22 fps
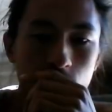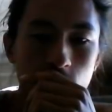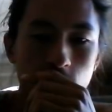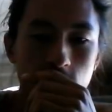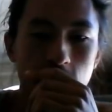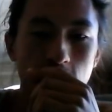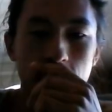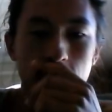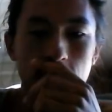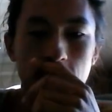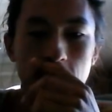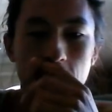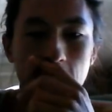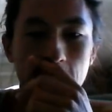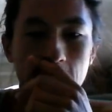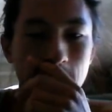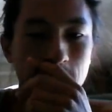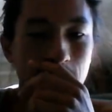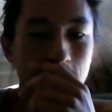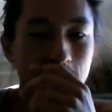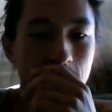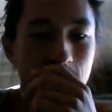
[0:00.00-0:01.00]
Getting to
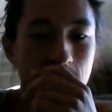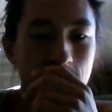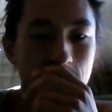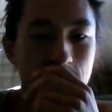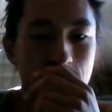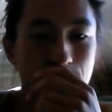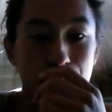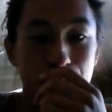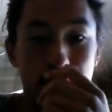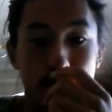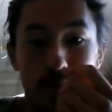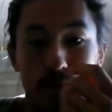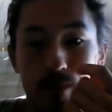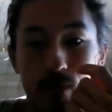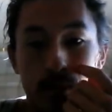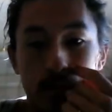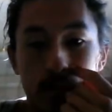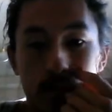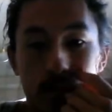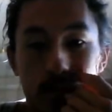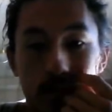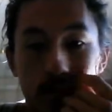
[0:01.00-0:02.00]
8 manas
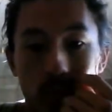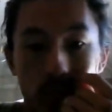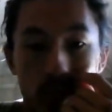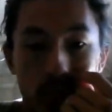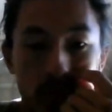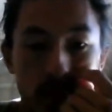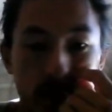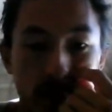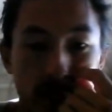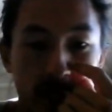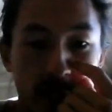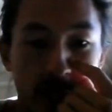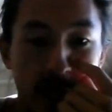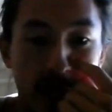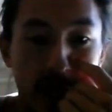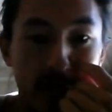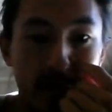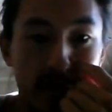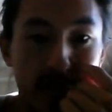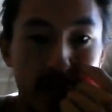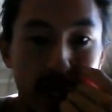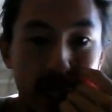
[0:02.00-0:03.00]
could be kind
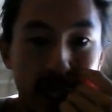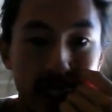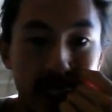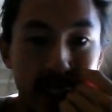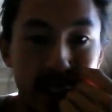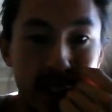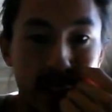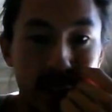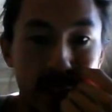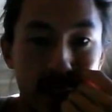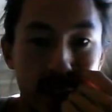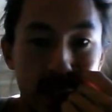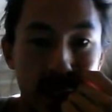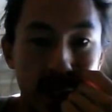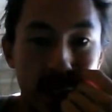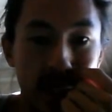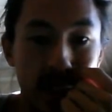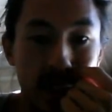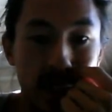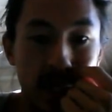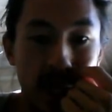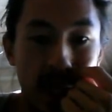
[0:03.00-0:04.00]
of nice
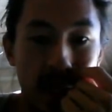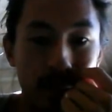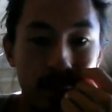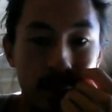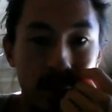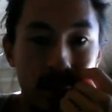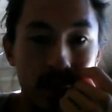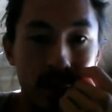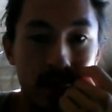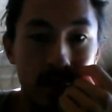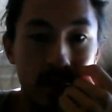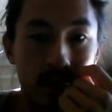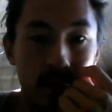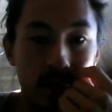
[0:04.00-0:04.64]
thing to happen.